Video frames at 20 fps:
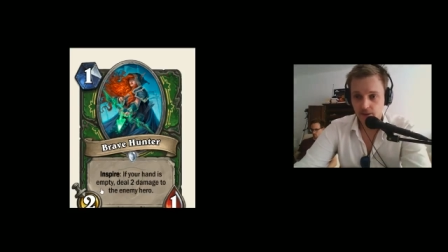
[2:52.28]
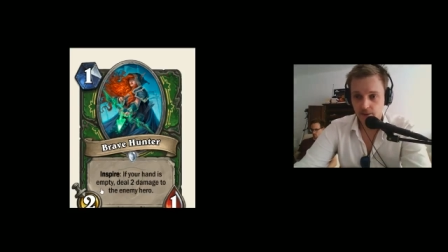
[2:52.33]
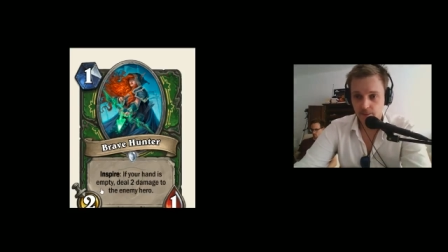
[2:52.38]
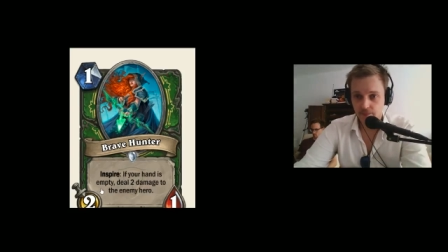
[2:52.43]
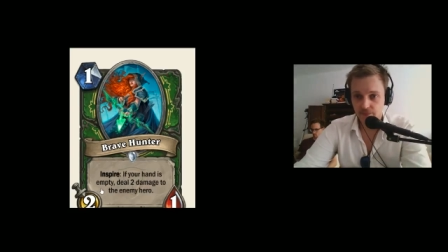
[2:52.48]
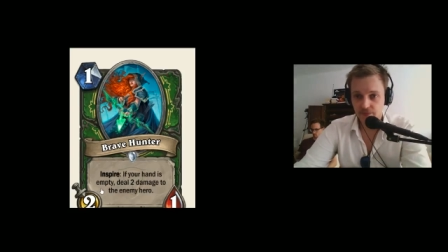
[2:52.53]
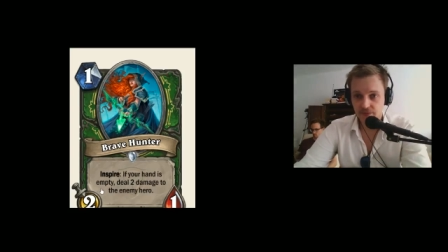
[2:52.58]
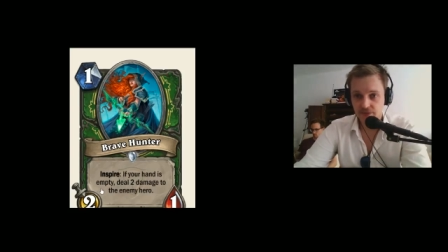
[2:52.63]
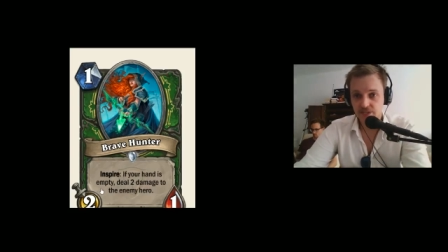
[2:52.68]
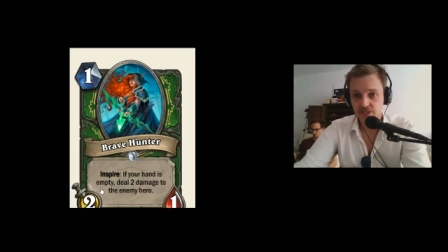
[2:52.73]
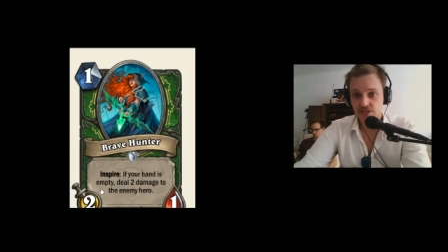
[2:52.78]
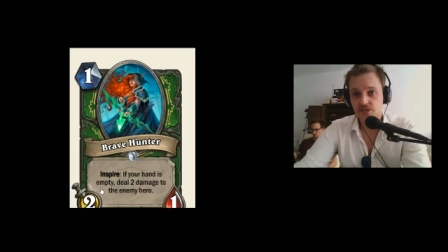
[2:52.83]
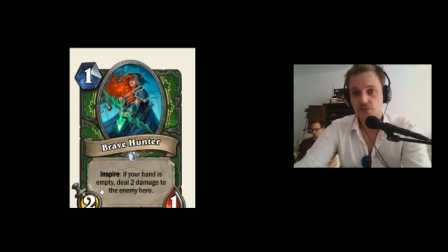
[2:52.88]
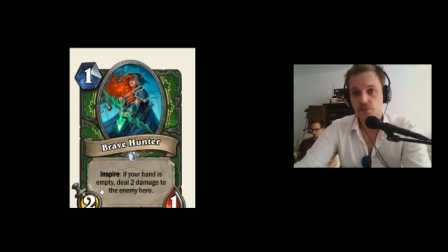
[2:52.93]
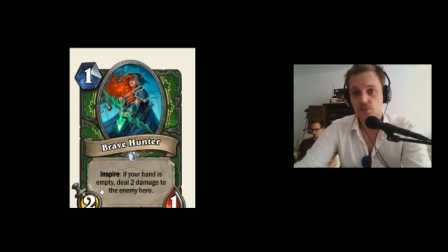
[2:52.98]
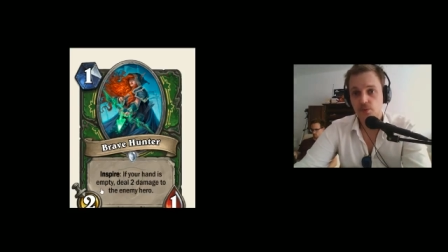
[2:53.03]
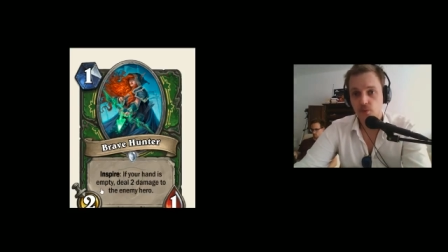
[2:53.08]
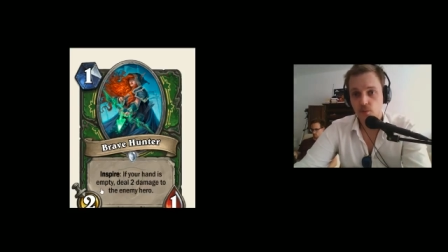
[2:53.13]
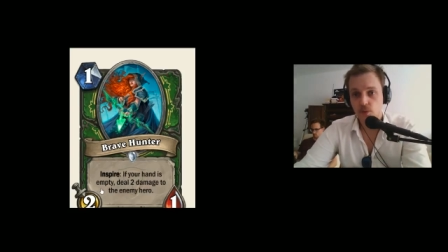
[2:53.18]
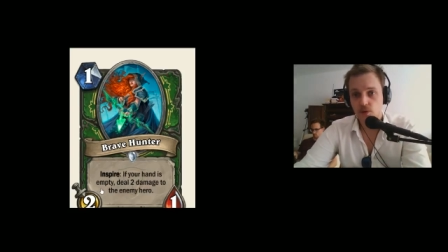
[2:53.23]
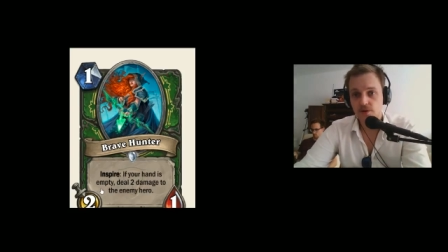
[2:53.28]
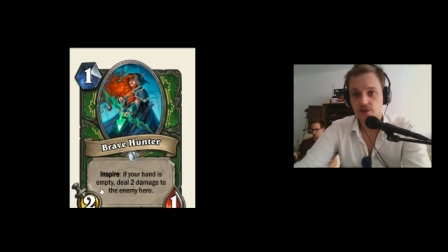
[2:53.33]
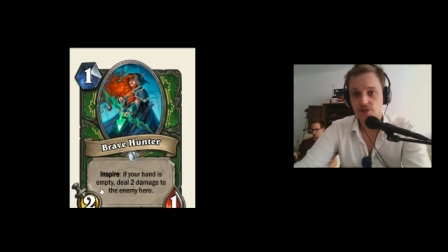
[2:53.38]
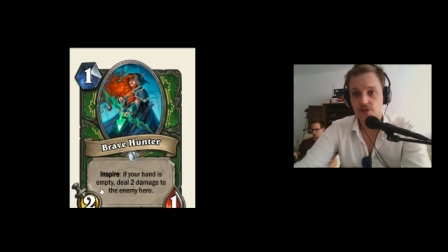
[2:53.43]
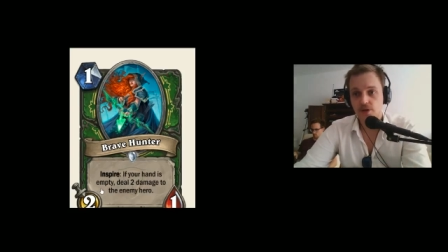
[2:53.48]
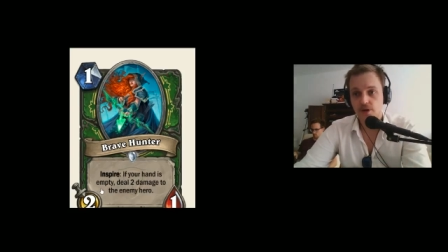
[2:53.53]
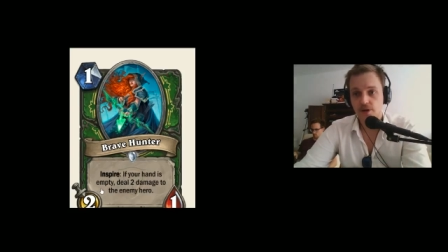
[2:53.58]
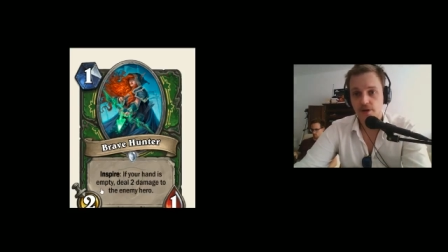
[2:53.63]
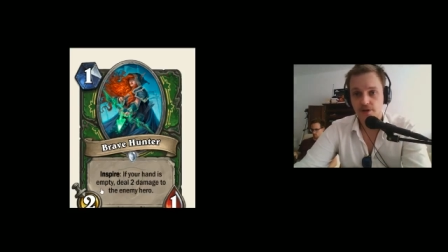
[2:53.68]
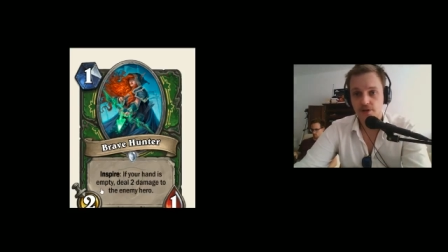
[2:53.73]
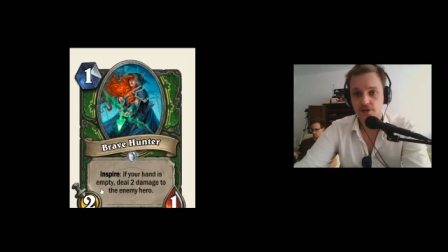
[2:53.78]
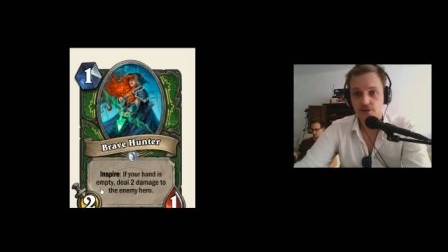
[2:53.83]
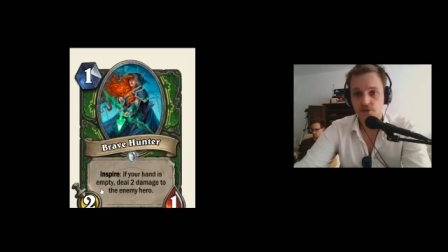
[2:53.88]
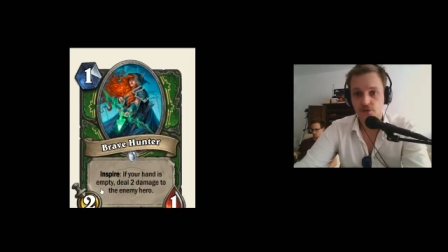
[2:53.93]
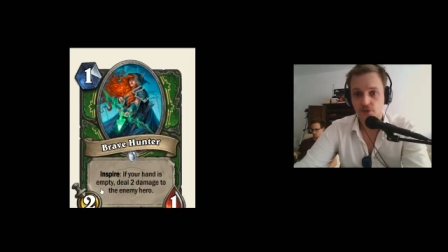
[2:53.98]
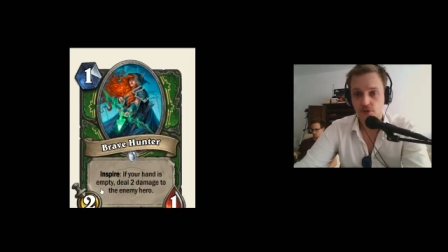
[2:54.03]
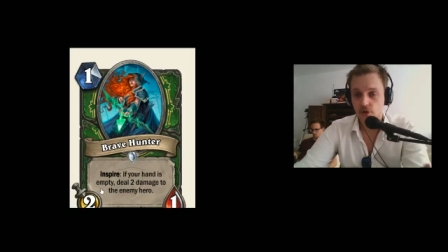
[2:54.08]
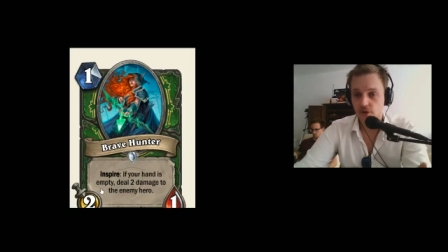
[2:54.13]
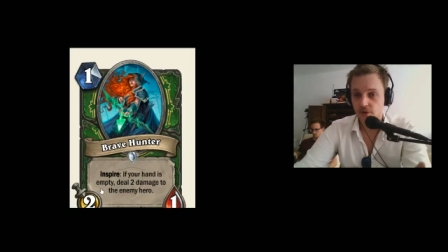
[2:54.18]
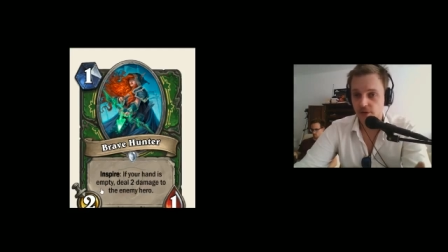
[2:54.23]
this rewards hunters
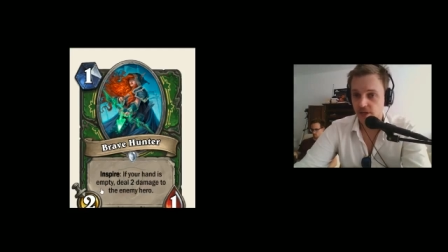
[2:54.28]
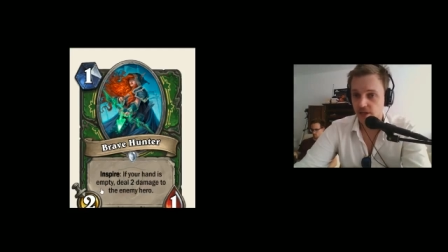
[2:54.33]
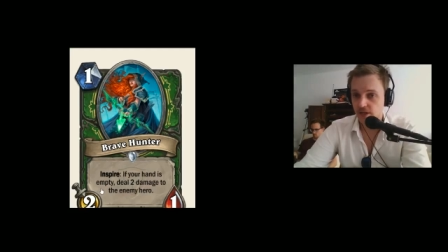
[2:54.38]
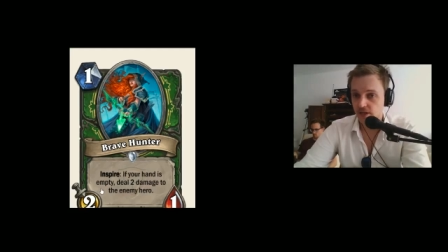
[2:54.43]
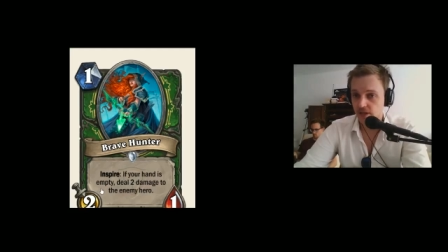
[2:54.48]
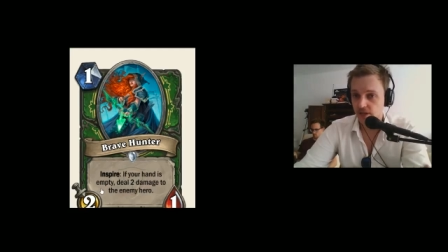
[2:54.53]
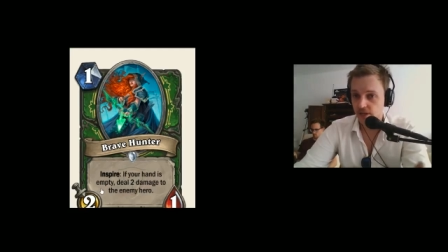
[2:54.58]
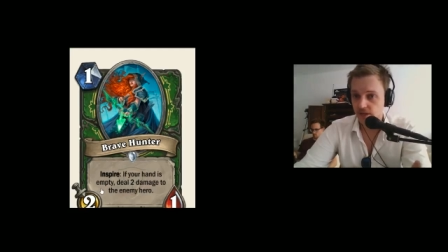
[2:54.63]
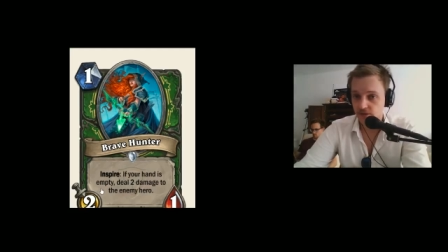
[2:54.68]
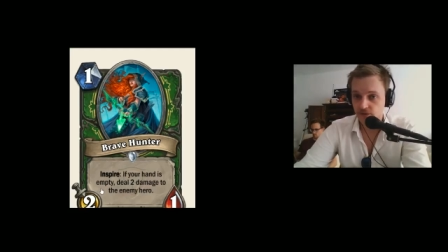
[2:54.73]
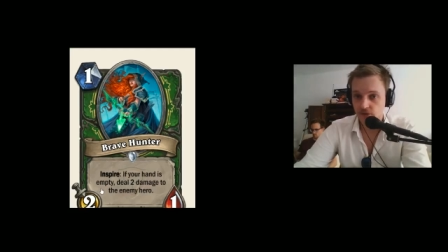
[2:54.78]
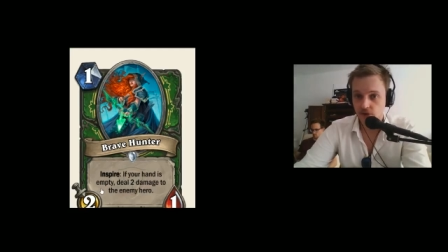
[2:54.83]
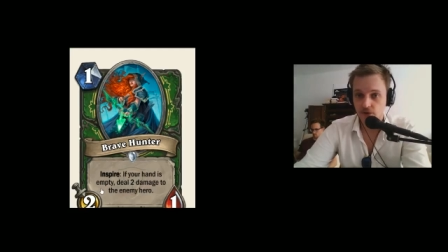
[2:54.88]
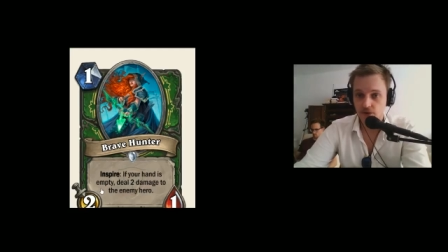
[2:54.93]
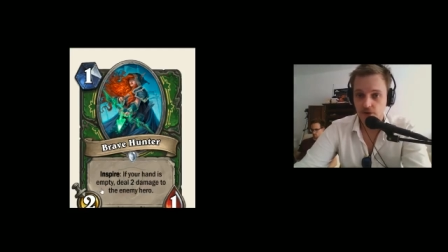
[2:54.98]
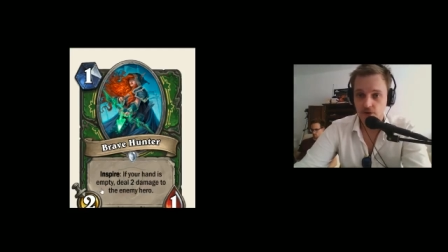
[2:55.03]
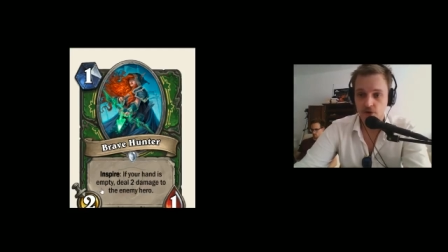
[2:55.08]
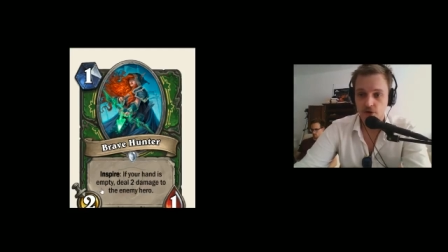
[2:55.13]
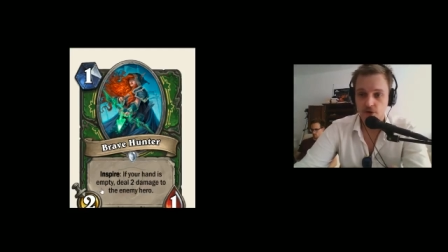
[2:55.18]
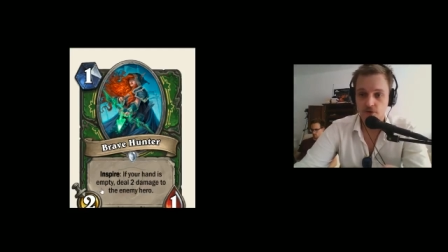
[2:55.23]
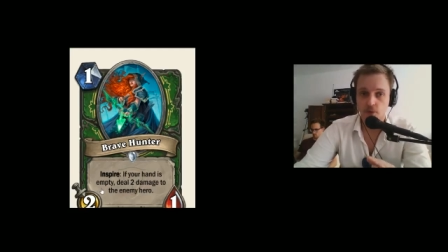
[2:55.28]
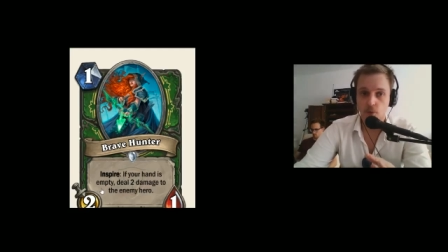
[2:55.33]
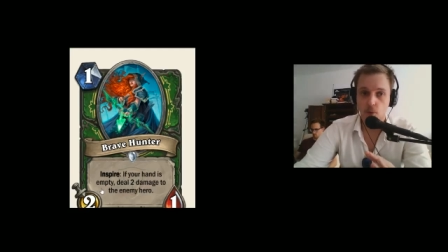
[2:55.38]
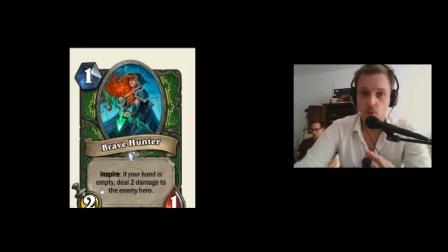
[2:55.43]
for going even lower curve,